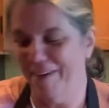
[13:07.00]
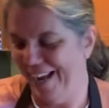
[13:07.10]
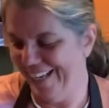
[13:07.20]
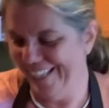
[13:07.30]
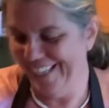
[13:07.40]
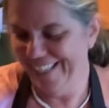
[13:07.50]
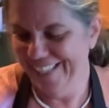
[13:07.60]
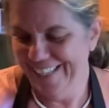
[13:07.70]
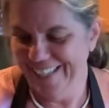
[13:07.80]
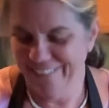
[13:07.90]
Mine.
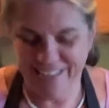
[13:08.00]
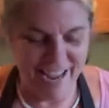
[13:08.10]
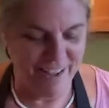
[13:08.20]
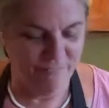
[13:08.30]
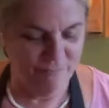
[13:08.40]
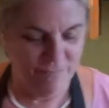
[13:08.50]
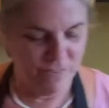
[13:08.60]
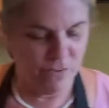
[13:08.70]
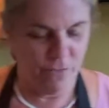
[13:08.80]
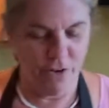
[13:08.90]
Okay,
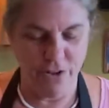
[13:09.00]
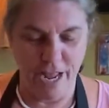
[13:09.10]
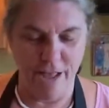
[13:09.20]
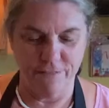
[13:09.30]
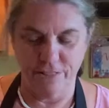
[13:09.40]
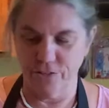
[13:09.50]
so there you have it.